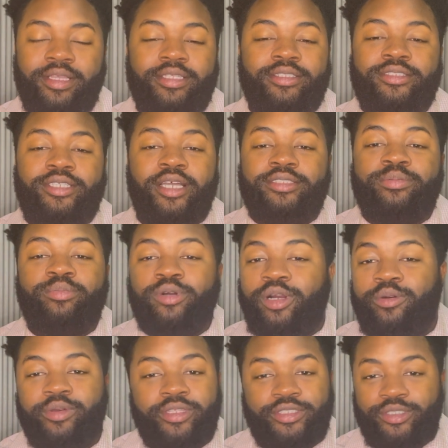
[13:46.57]
does more
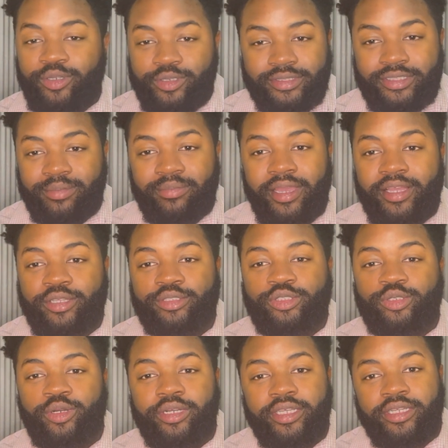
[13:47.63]
with shoes than Michael
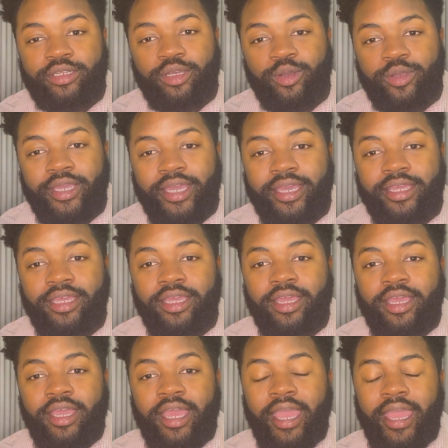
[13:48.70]
Jordan, okay?
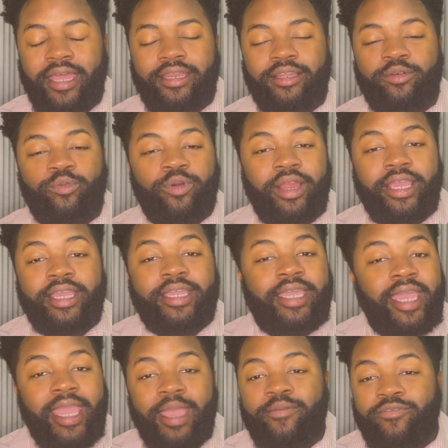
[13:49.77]
And where he
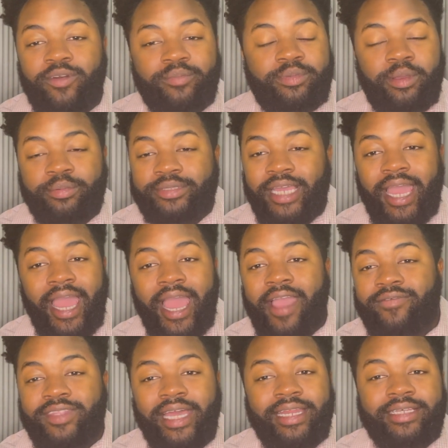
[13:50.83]
came from to be able to
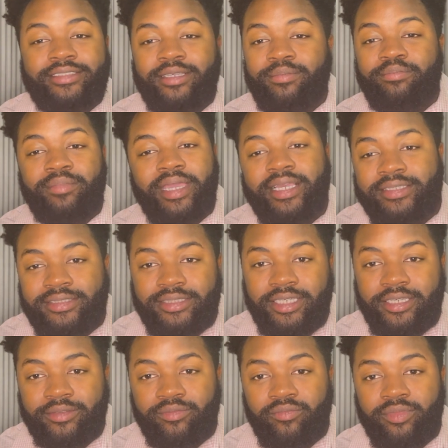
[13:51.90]
have that is
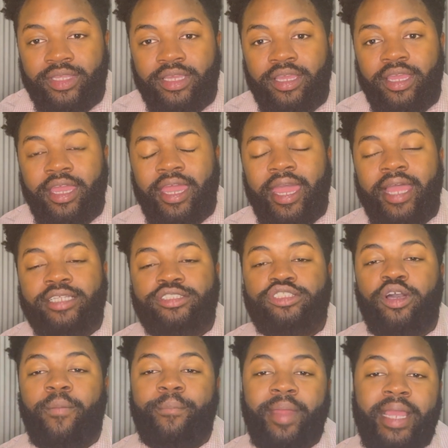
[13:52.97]
amazing. And
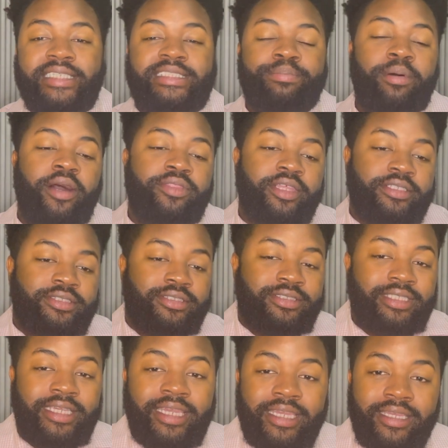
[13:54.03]
so based upon the
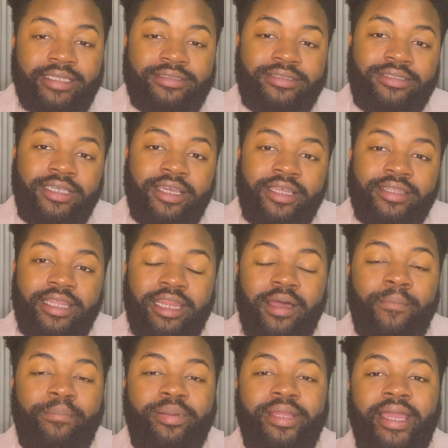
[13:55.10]
seeds that
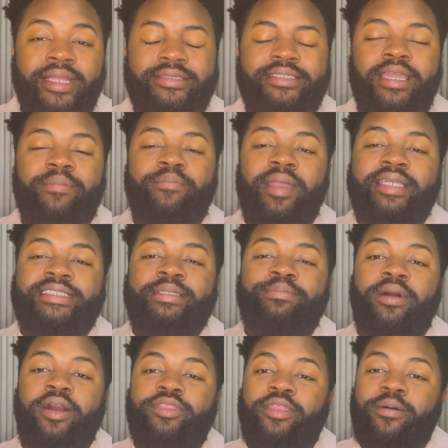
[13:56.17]
I'm planting, based
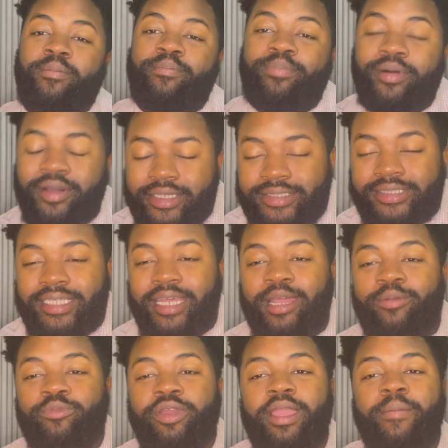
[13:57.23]
upon the books that
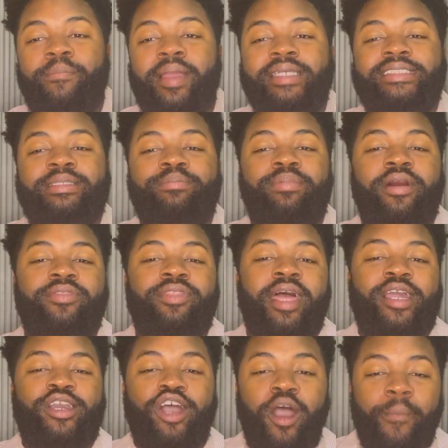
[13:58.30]
I'm reading, based upon that
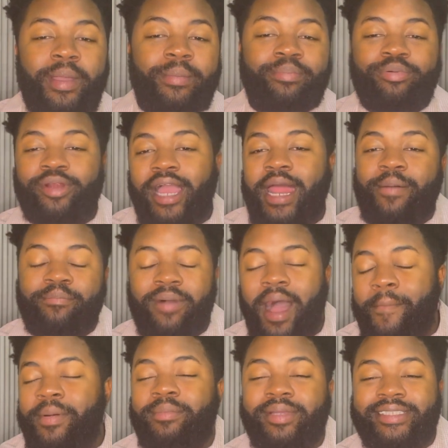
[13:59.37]
Kobe Bryant
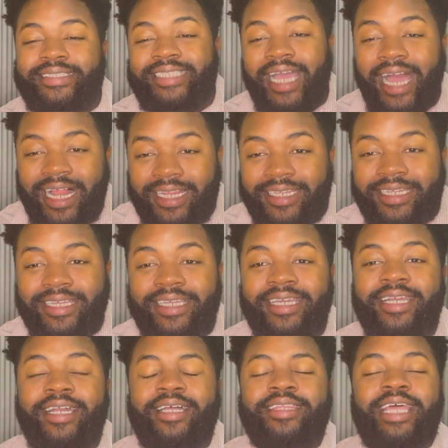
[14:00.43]
Mamba mentality
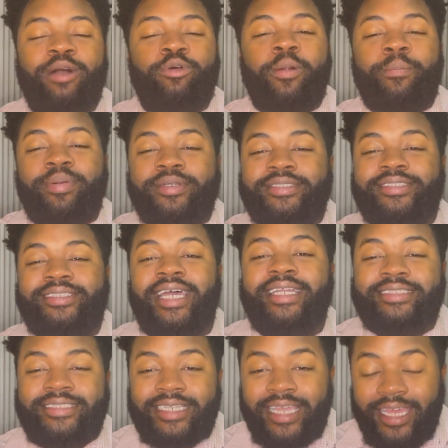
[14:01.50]
that we're
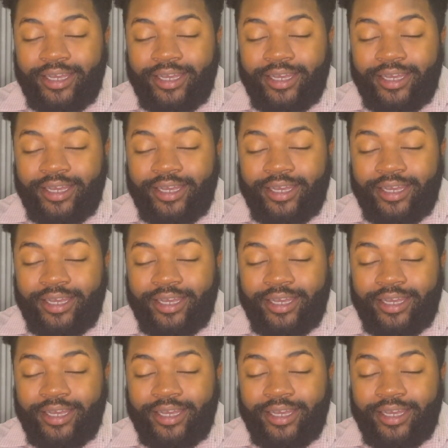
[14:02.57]
presenting in